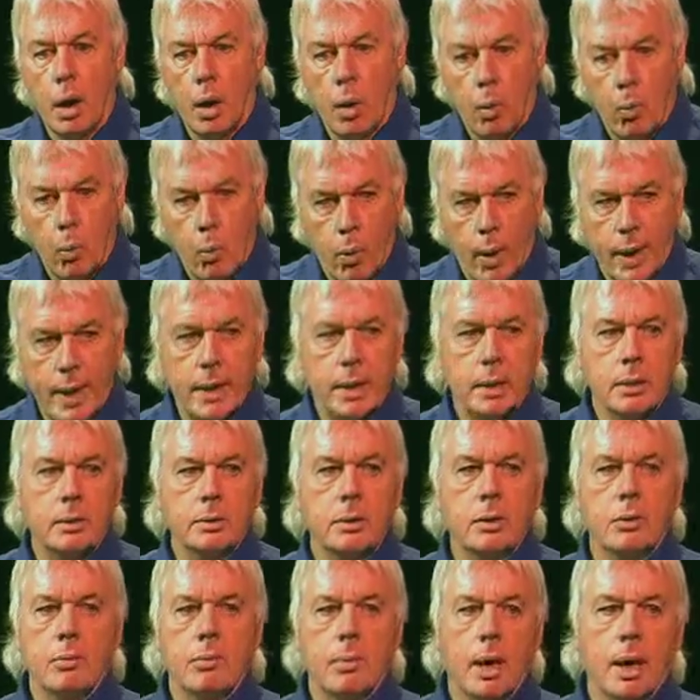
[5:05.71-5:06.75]

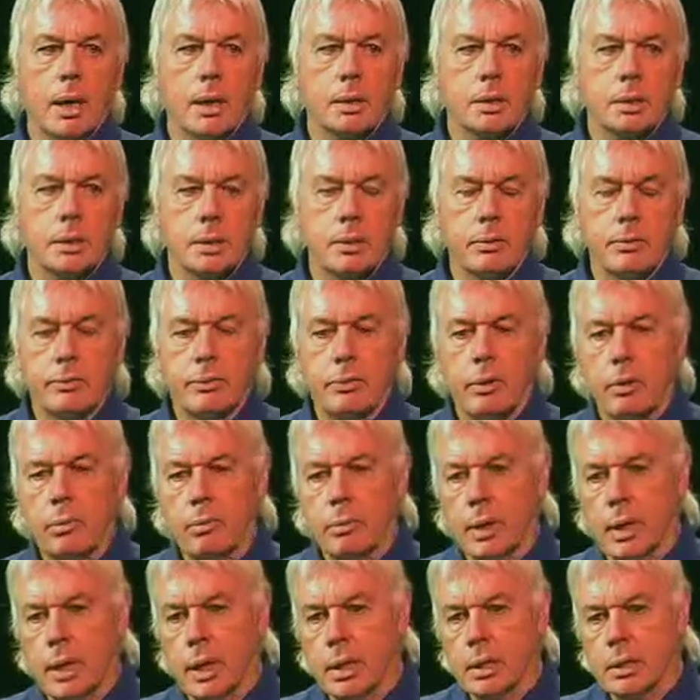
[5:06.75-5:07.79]
awaken humanity
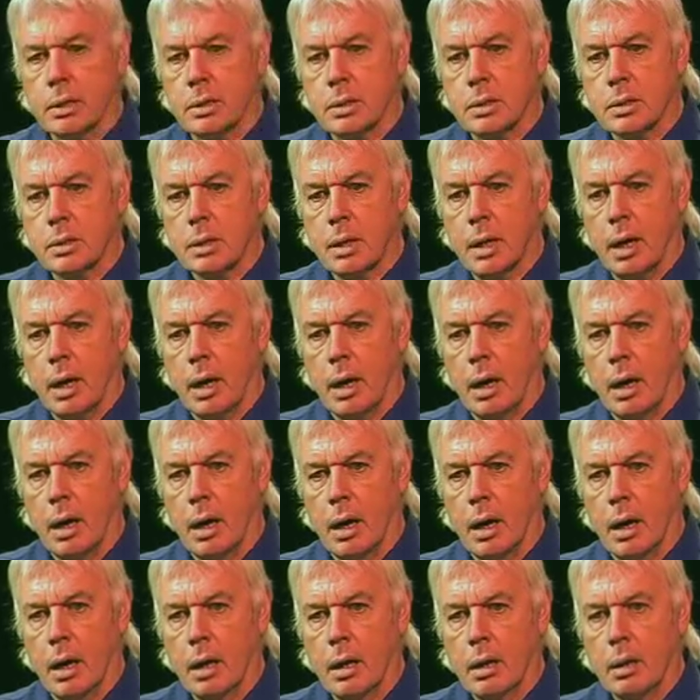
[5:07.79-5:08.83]
from its
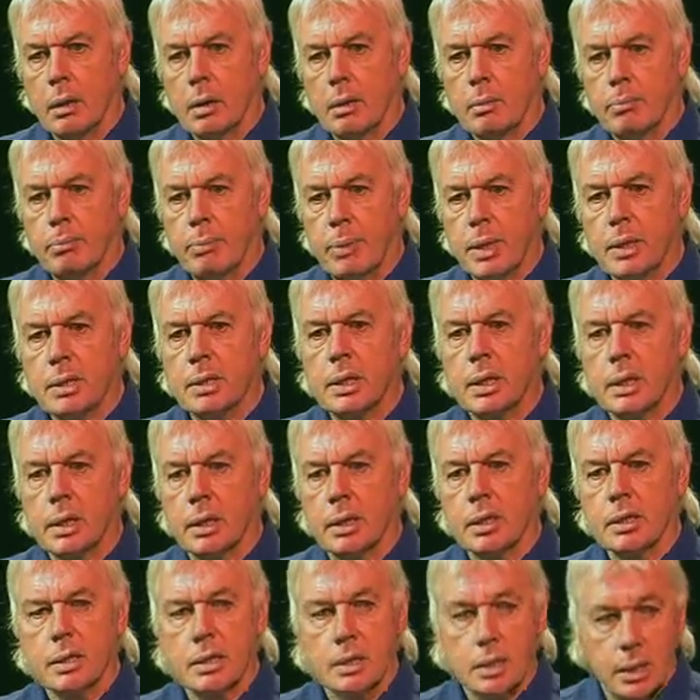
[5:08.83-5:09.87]

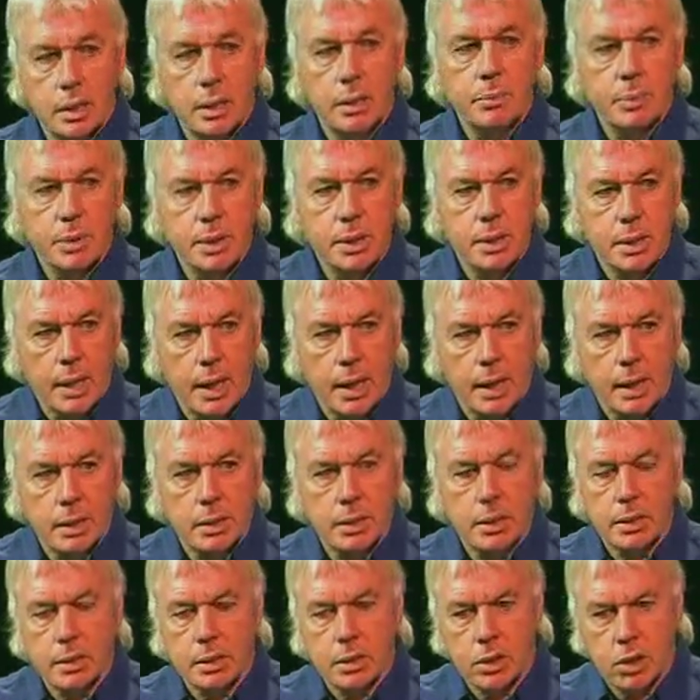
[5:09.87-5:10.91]
basically sleep
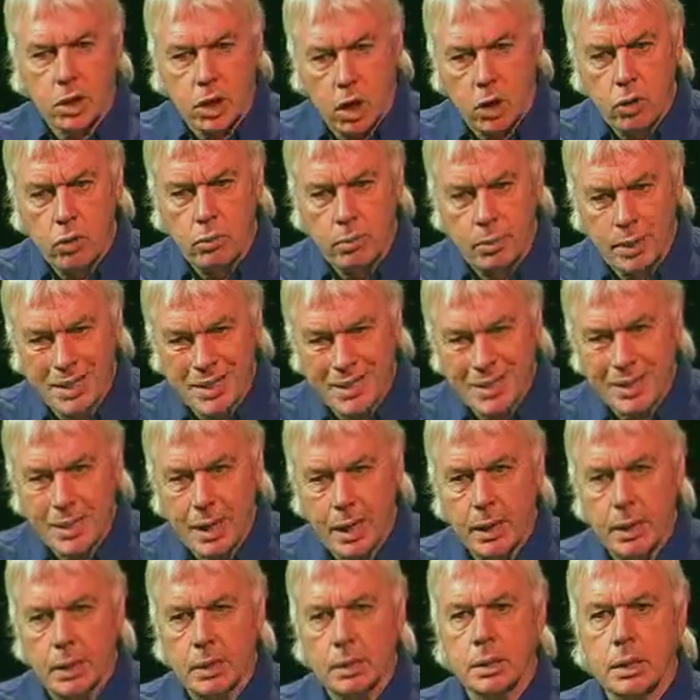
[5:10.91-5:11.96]
state, its coma
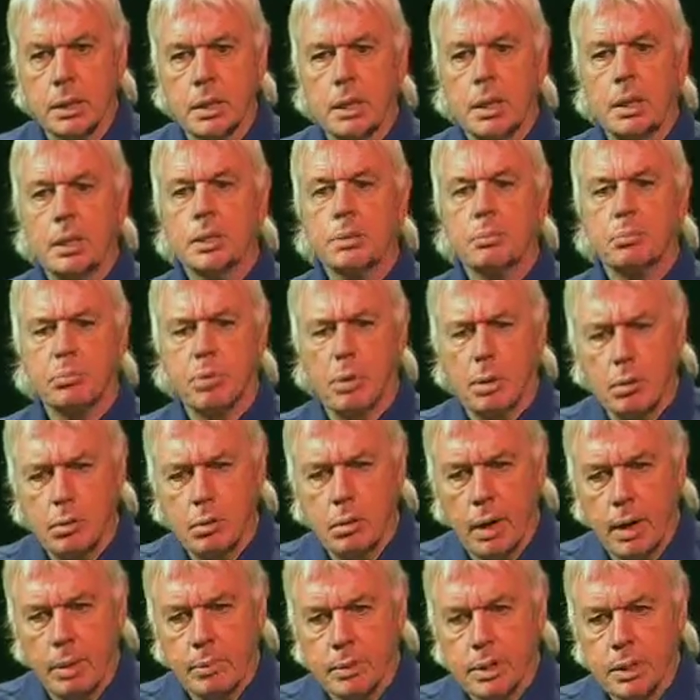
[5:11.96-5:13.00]
state, its
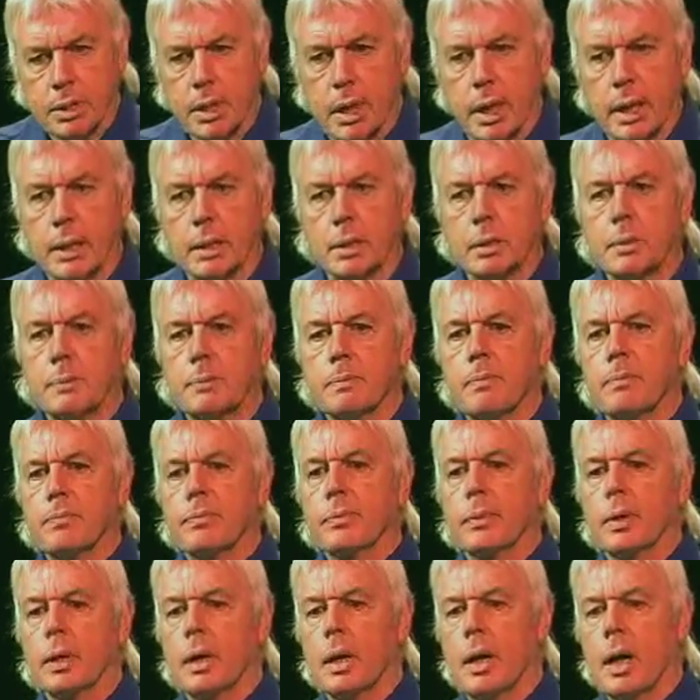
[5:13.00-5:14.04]
program state.
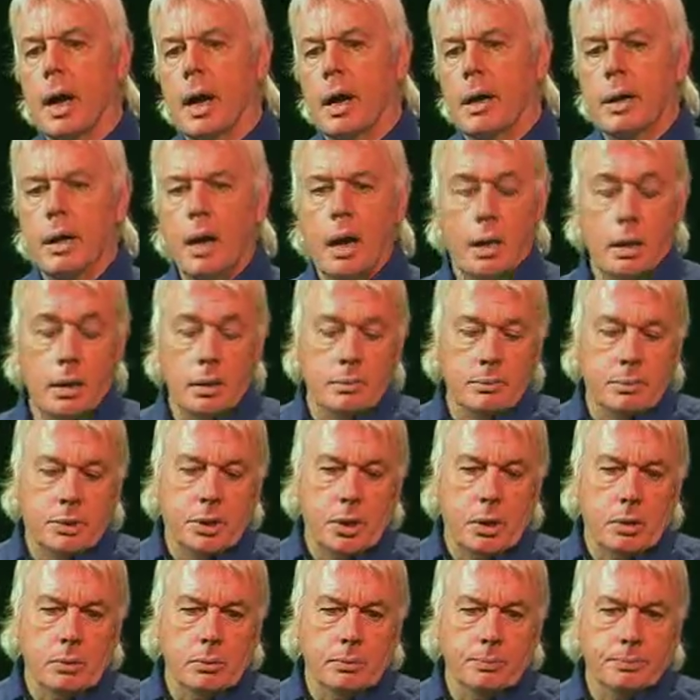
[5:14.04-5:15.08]
And
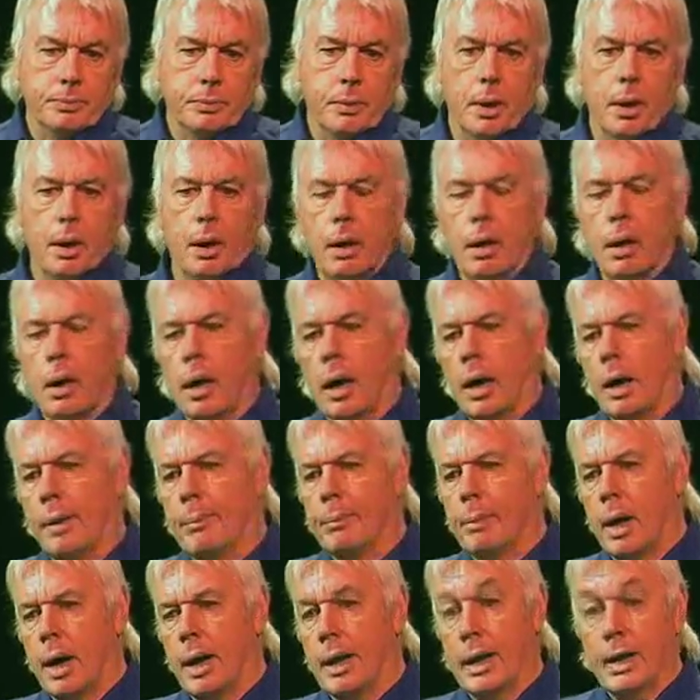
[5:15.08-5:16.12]
so
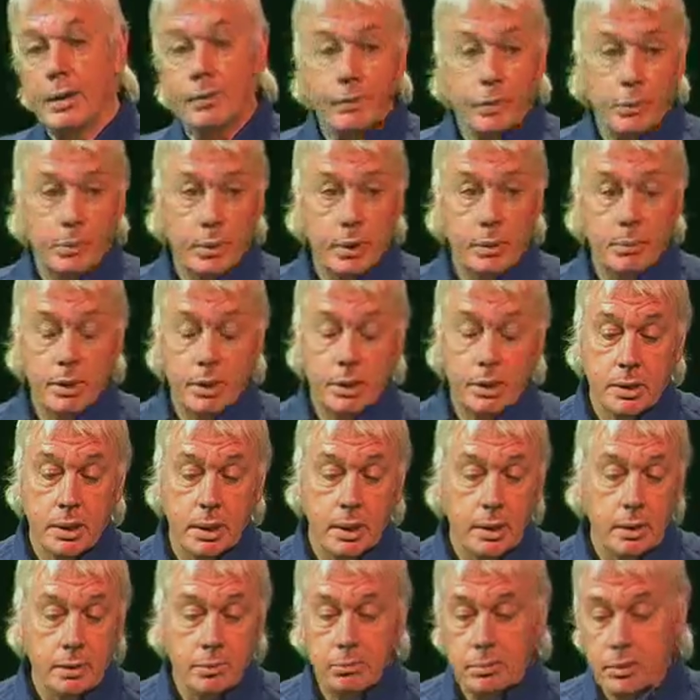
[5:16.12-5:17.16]
I left the
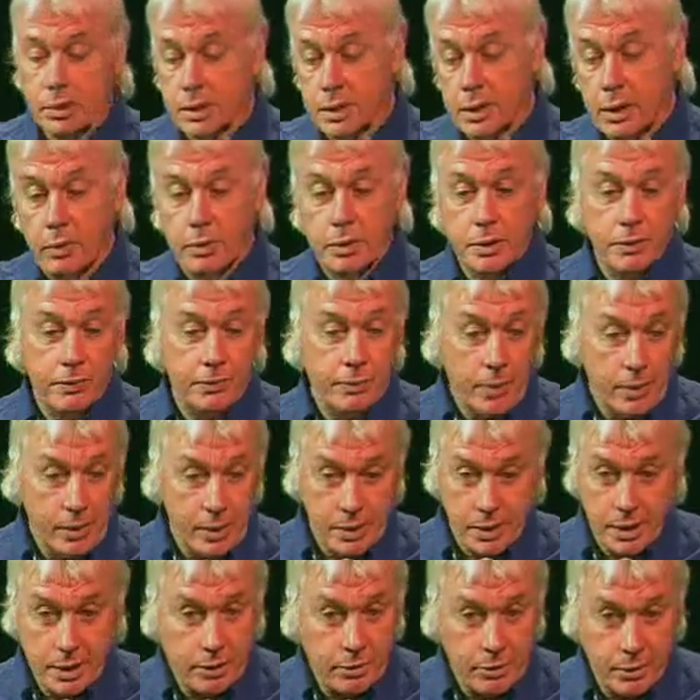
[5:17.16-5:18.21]
BBC. Series of very
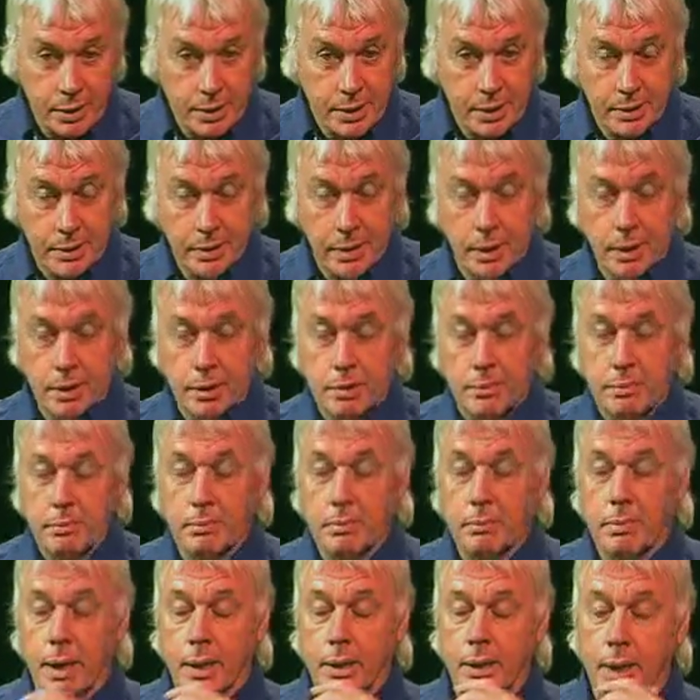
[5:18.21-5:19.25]
synchronistic things
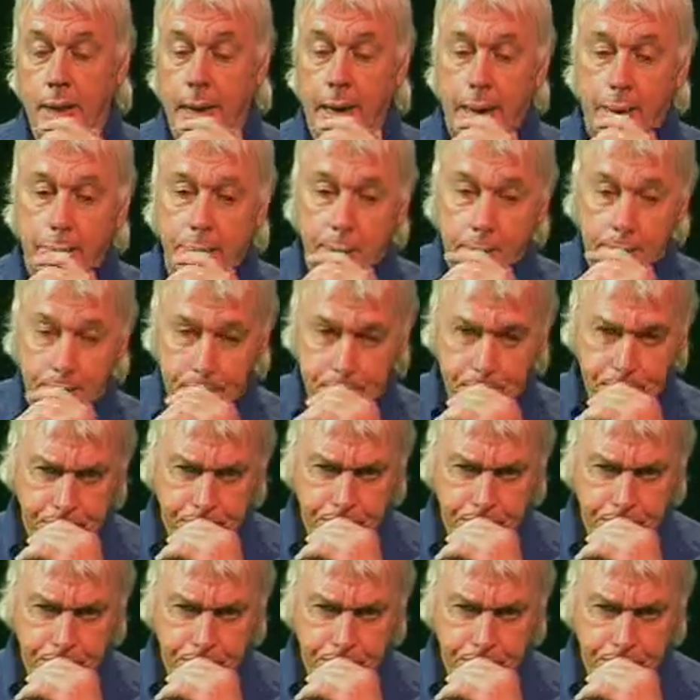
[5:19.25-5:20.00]
made that happen.